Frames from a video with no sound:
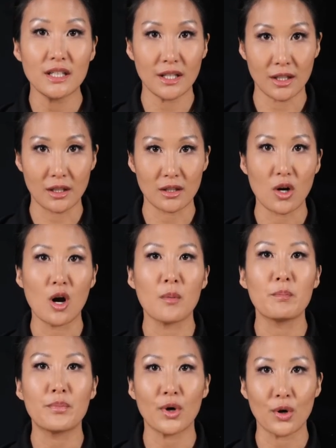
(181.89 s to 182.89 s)
adhered
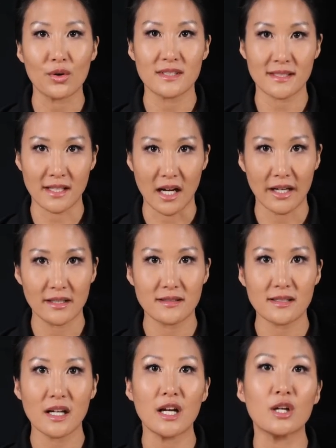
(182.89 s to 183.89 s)
on both
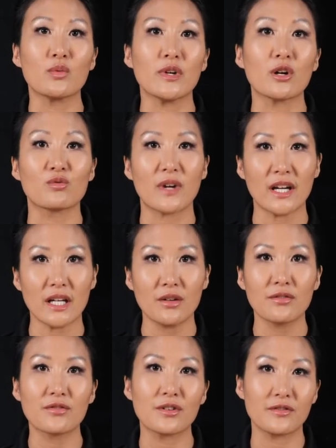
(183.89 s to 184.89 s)
sides, and we are
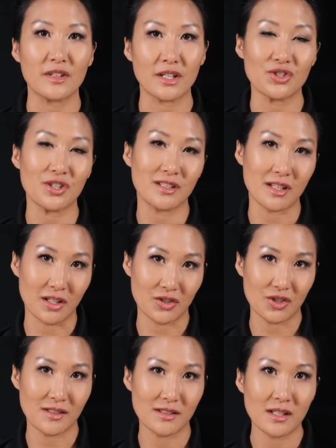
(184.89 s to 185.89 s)
ready for finishing
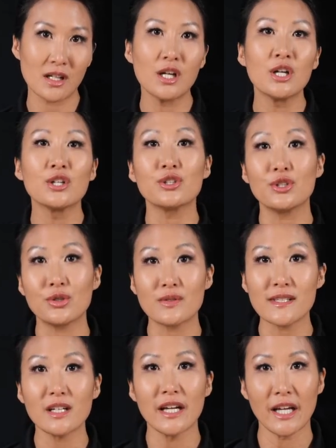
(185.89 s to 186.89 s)
touches.
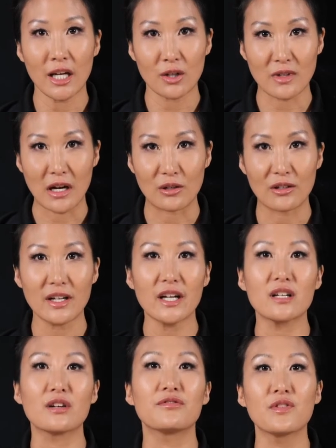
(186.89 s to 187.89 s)
Using a hand router
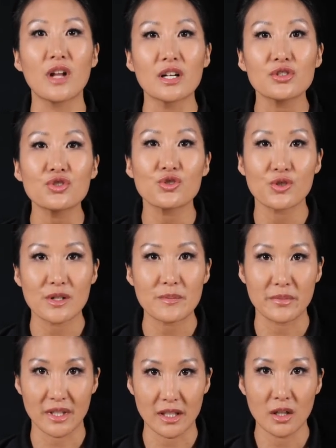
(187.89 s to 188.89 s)
and a flush
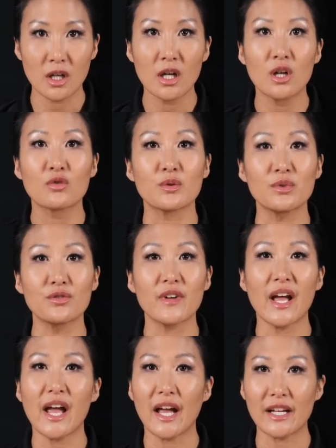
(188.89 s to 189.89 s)
trim bit,
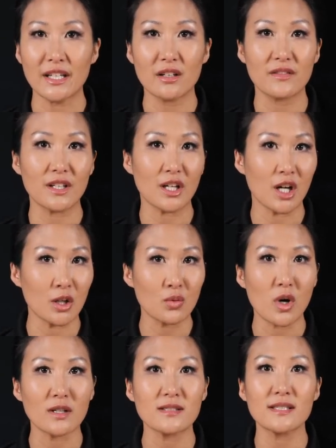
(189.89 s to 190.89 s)
remove any of the
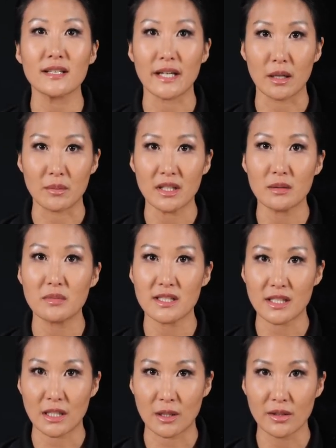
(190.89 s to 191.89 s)
unwanted laminate
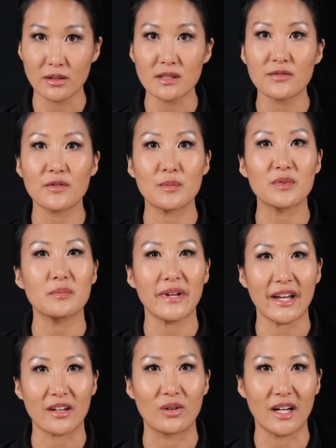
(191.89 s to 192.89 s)
materials from the
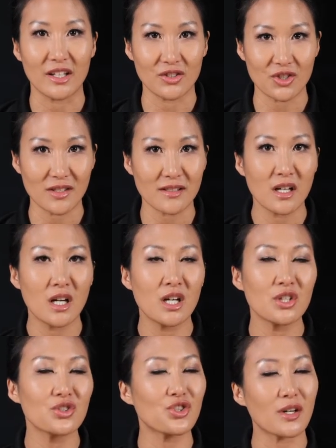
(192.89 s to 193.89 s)
panel edges,
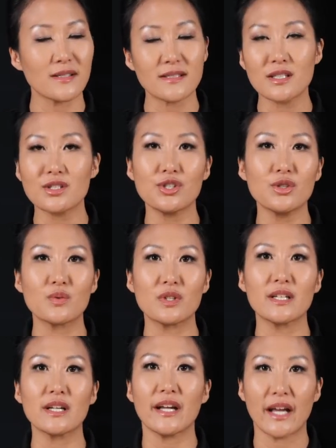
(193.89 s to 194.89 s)
just as you
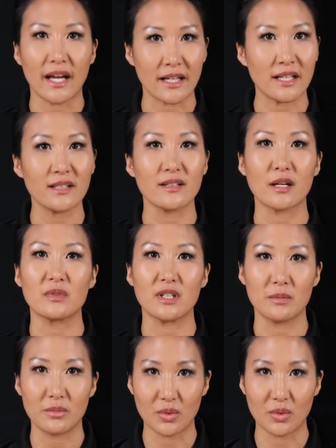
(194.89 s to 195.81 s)
would any laminate